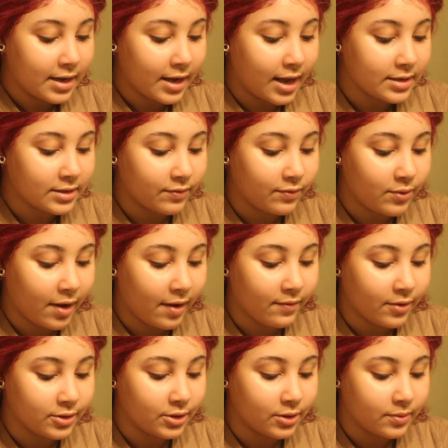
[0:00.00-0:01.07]
Guys, if you
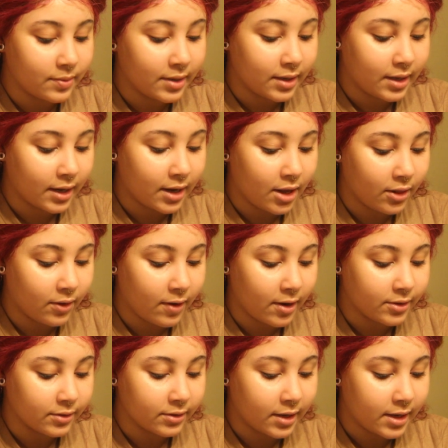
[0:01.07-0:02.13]
ever don't want to get color
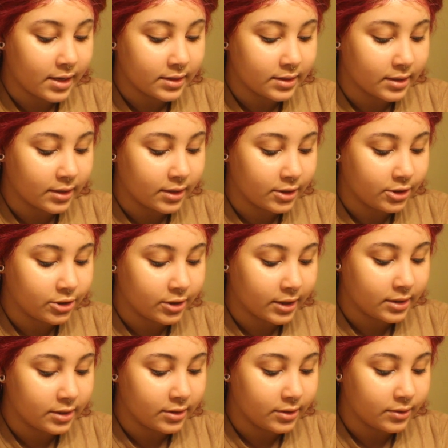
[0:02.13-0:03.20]
on your lace, a good
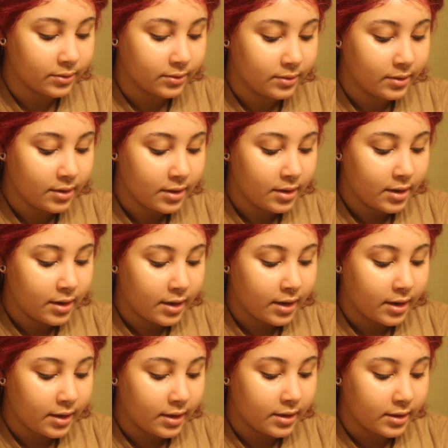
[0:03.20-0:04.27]
trick to do
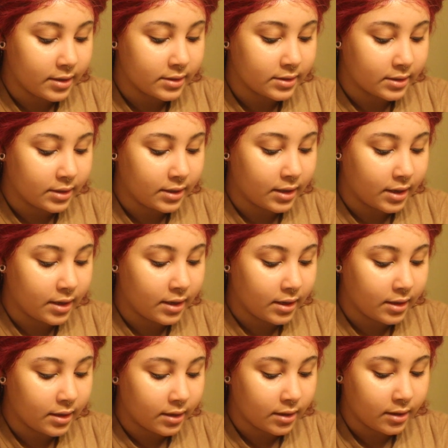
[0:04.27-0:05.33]
is
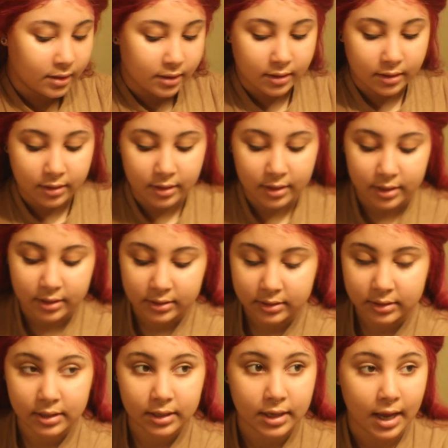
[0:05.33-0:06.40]
get
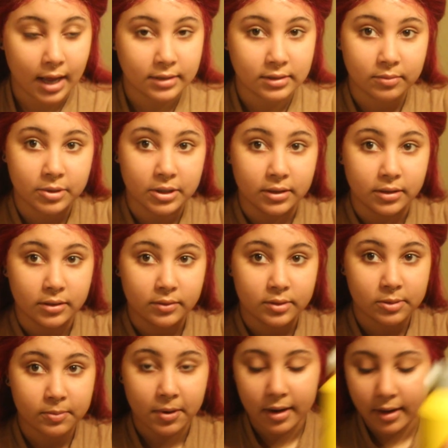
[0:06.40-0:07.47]
this Got2b Glued
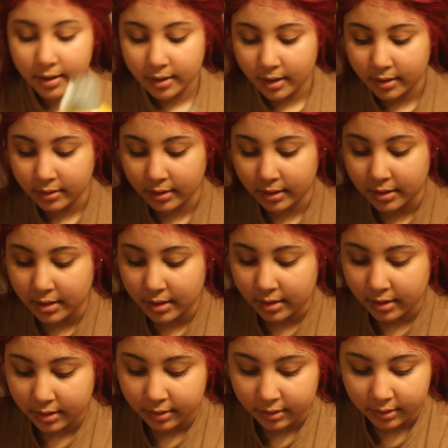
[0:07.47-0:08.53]
spray and then
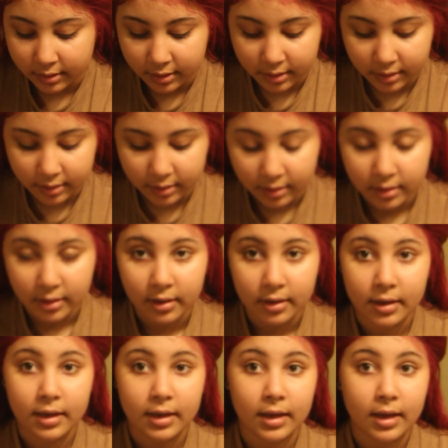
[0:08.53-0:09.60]
get the
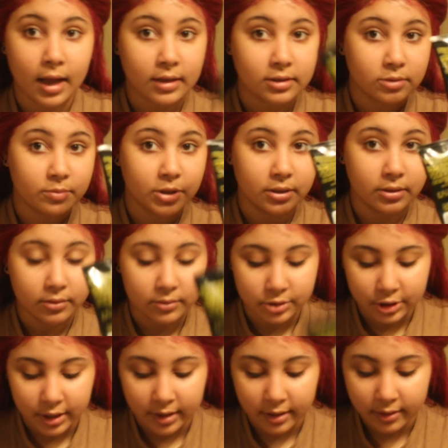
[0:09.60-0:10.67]
Got2b Glue
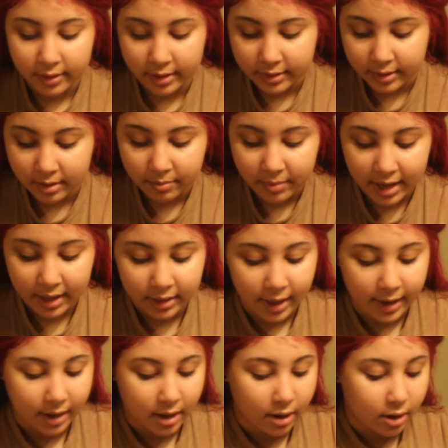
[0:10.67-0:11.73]
gel and then make
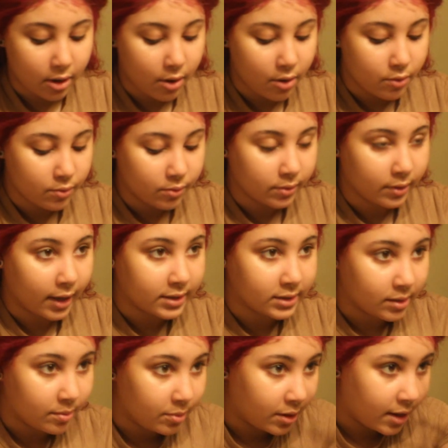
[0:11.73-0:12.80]
like a coat, like
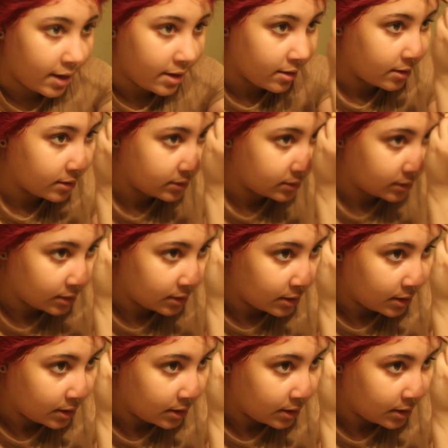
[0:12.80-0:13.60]
some layers